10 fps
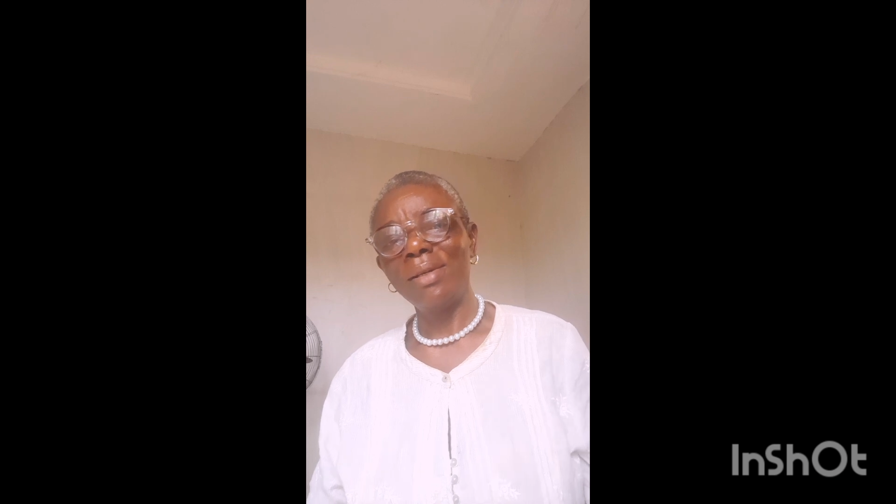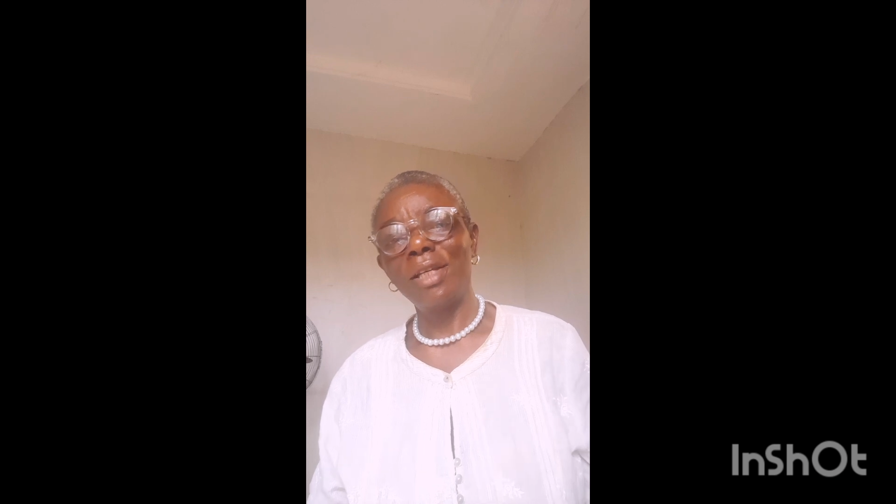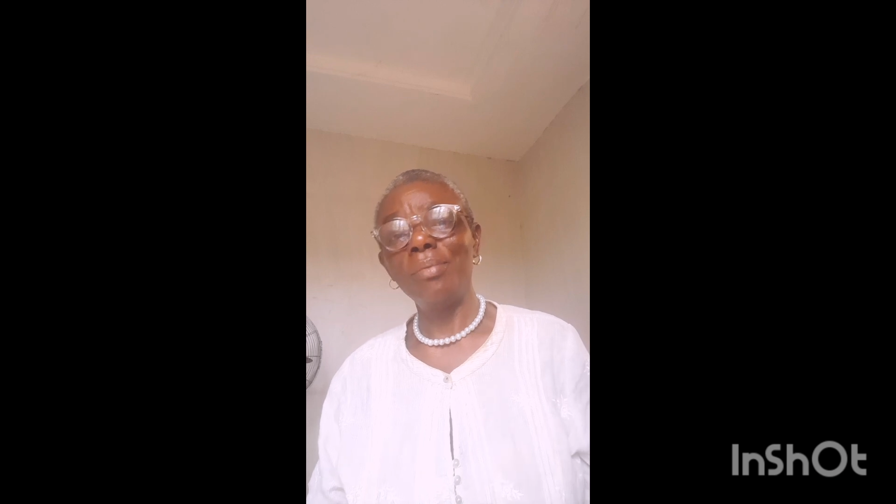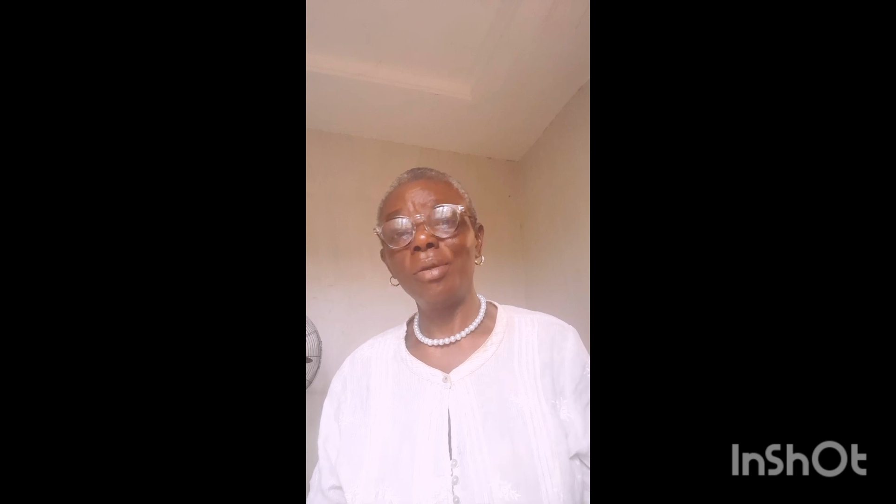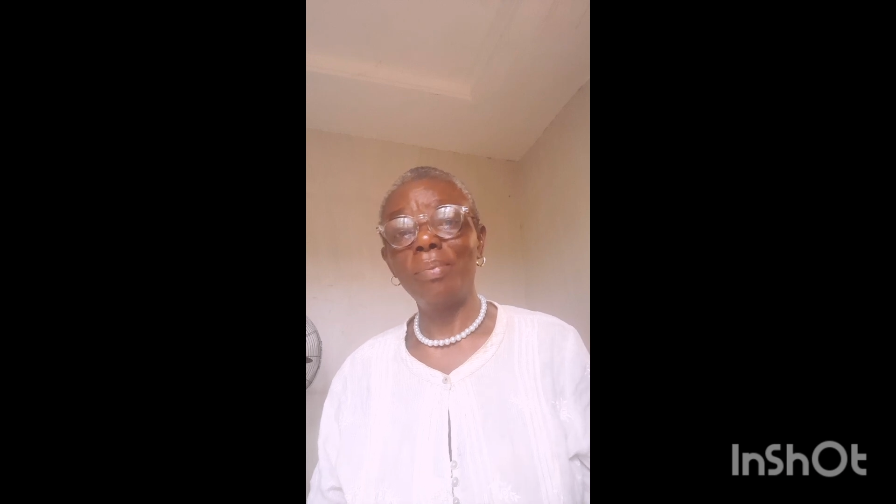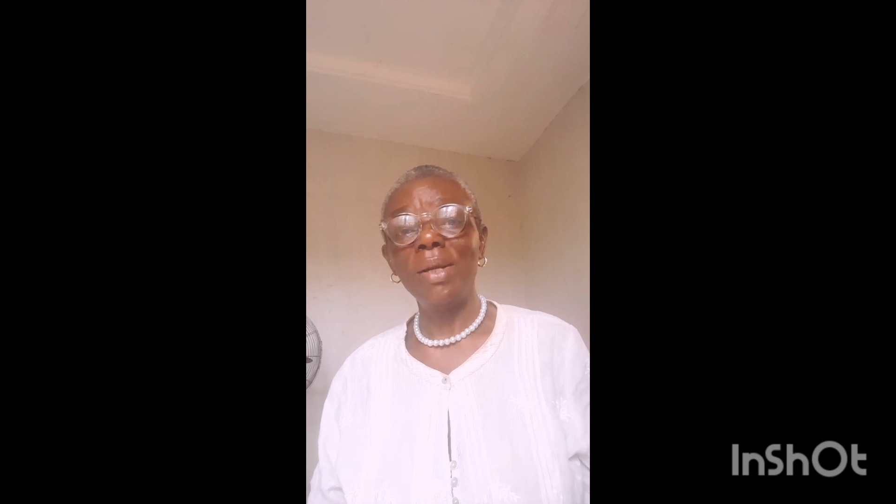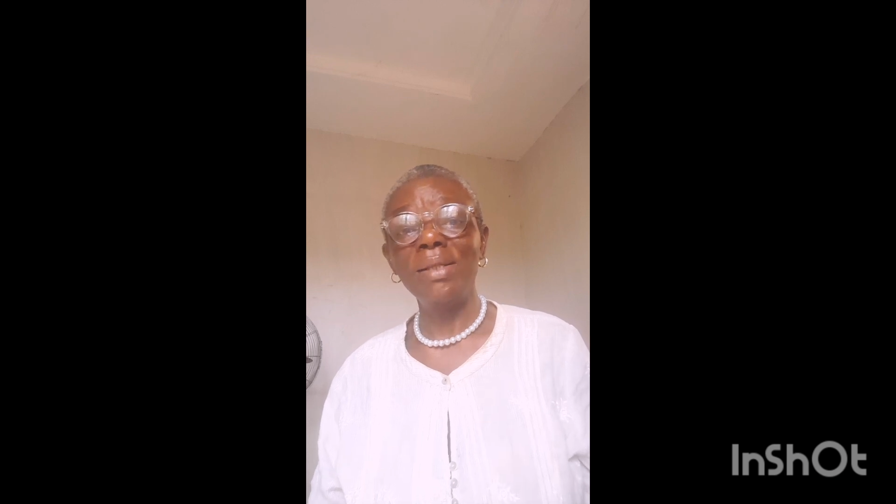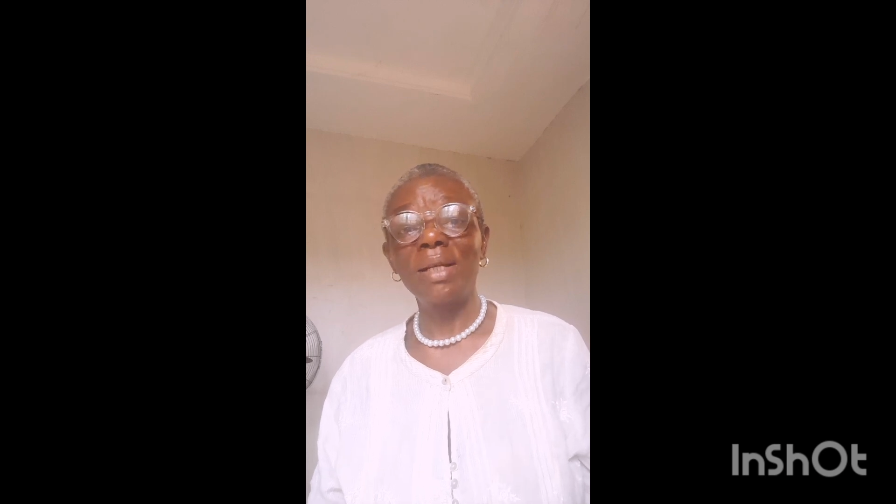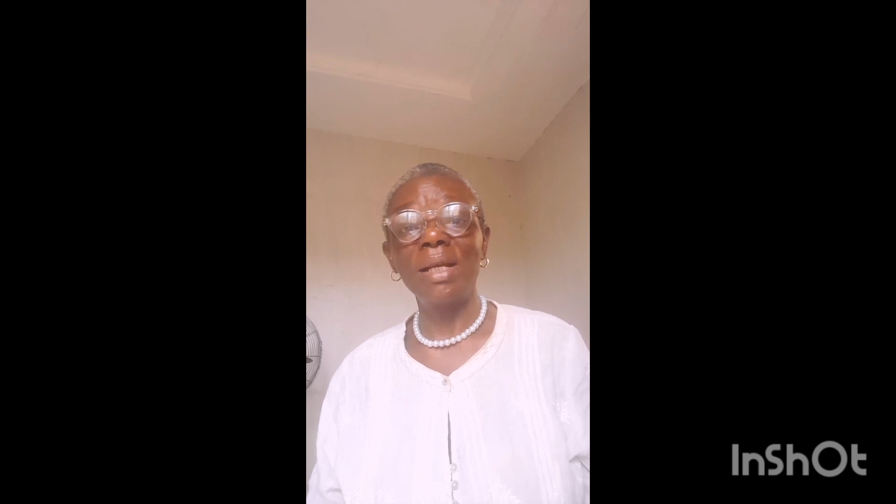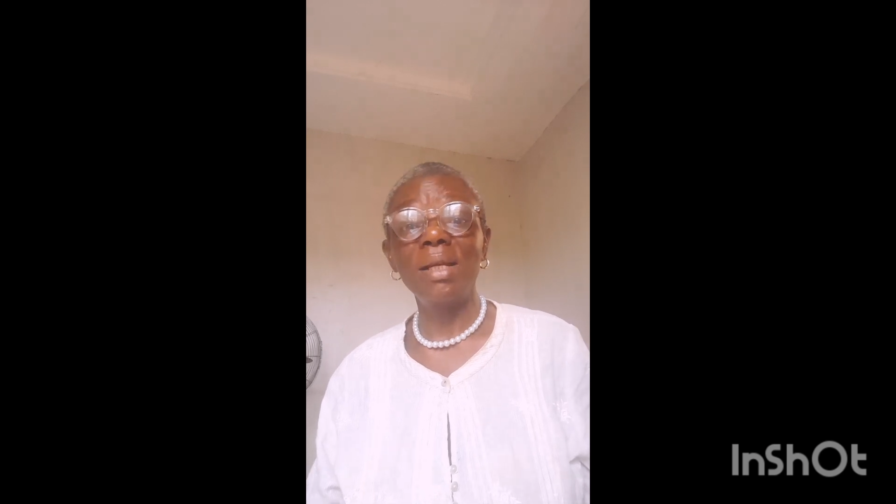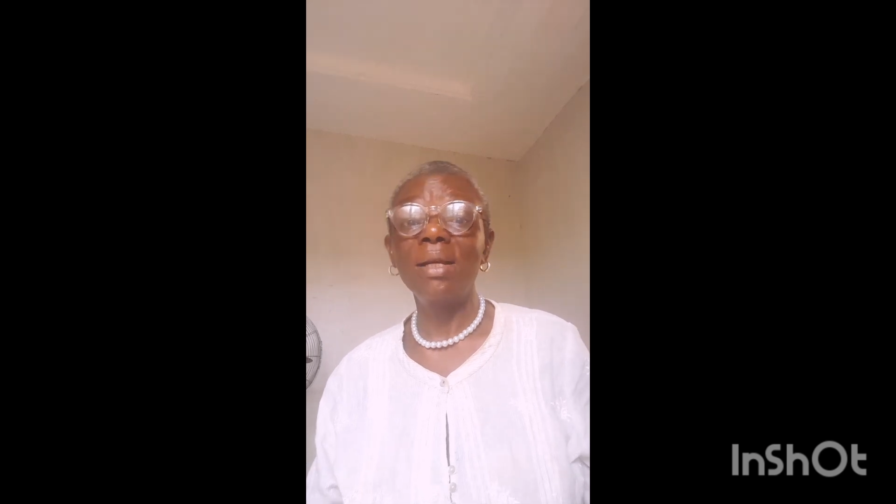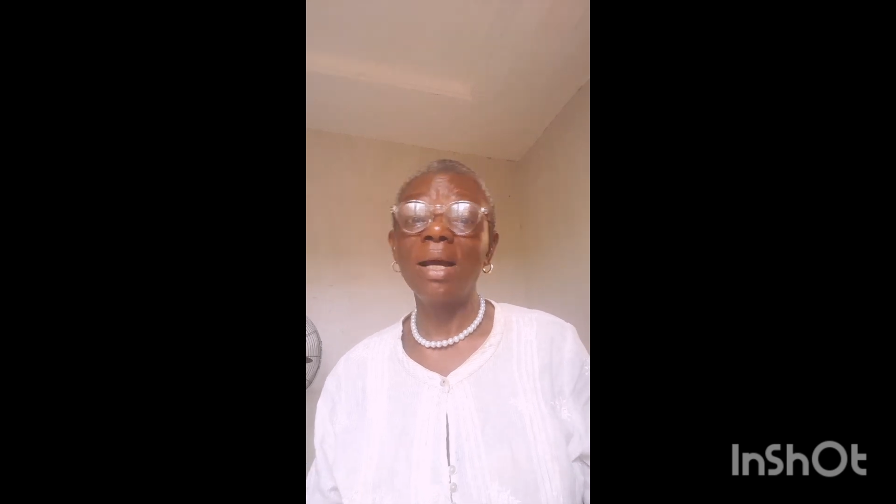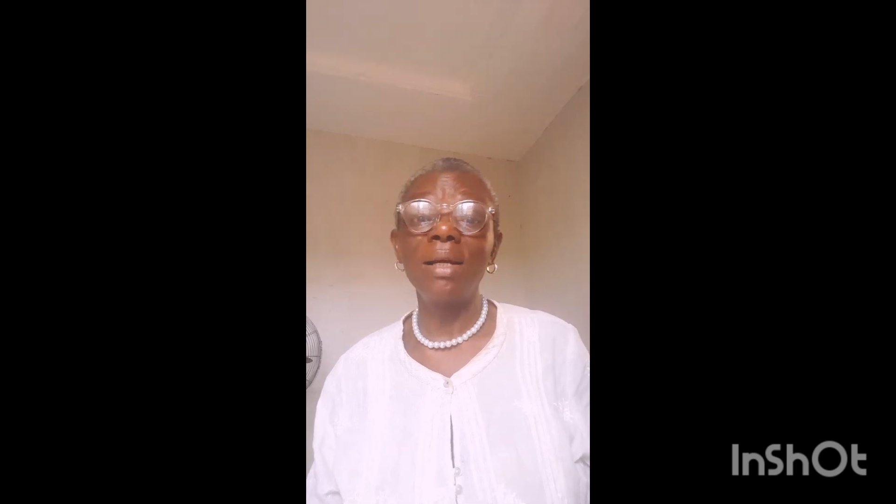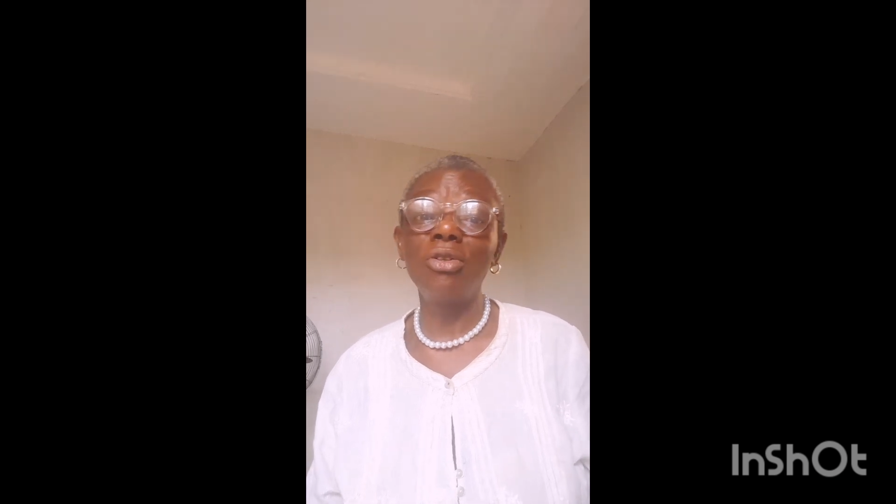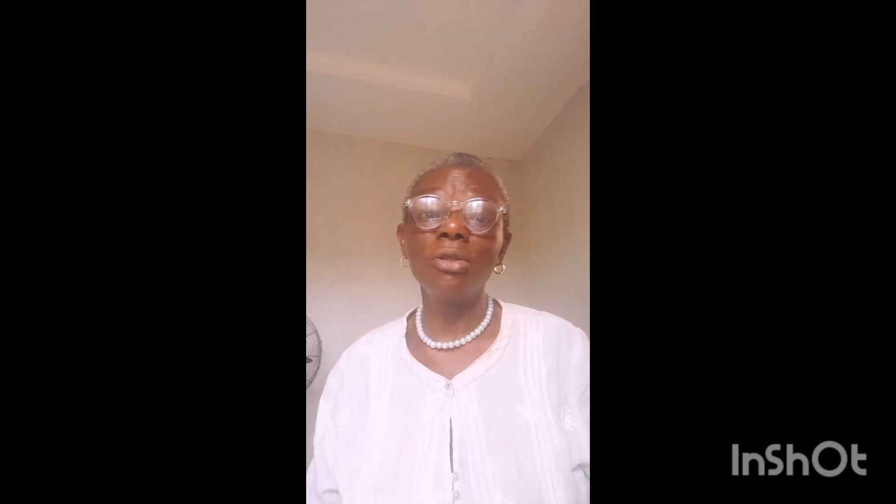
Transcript: Keep the place clean and